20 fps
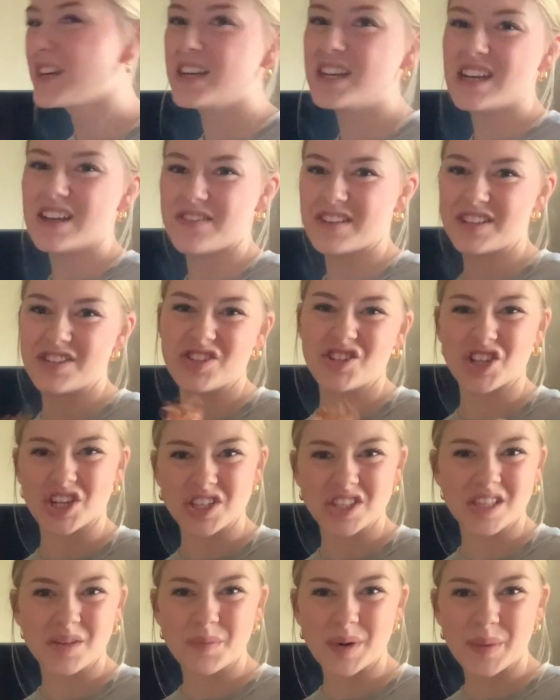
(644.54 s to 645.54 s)
if it's
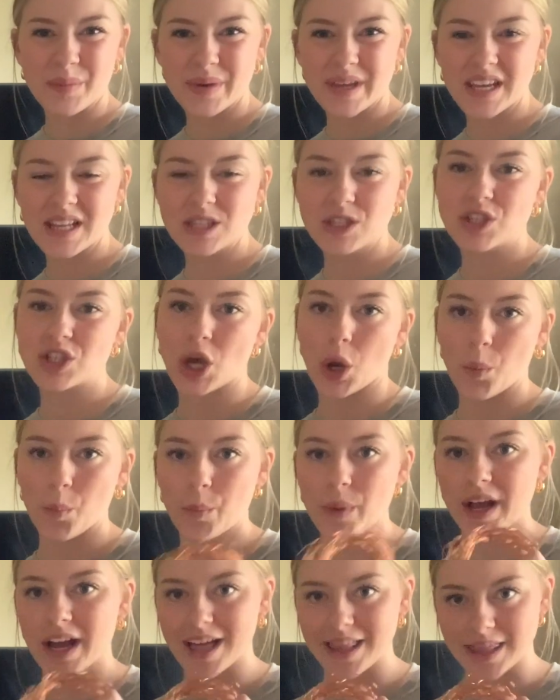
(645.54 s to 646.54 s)
just the pumpkin. So I
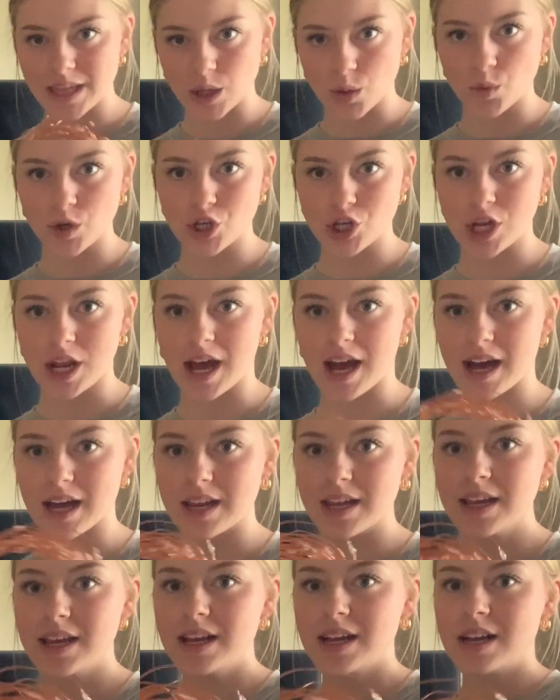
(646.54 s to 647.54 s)
think we should
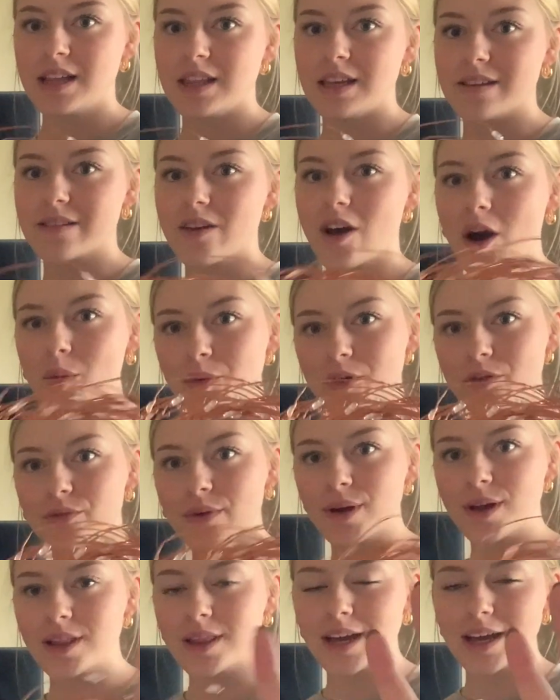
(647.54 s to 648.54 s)
add these copper
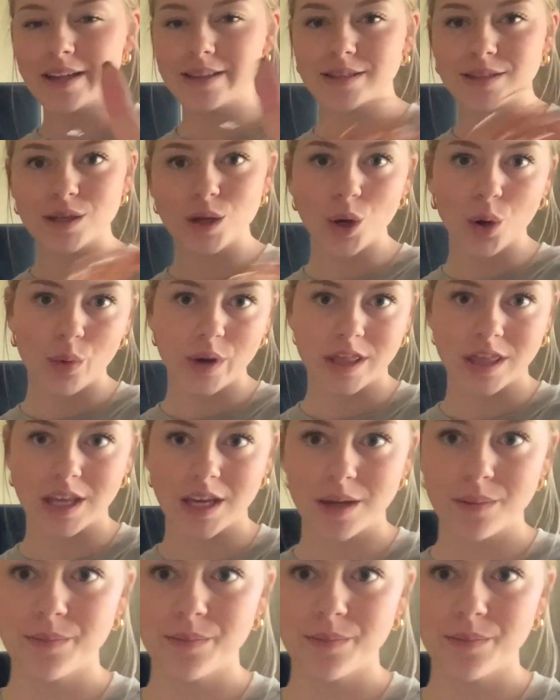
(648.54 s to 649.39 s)
fairy lights to go with it.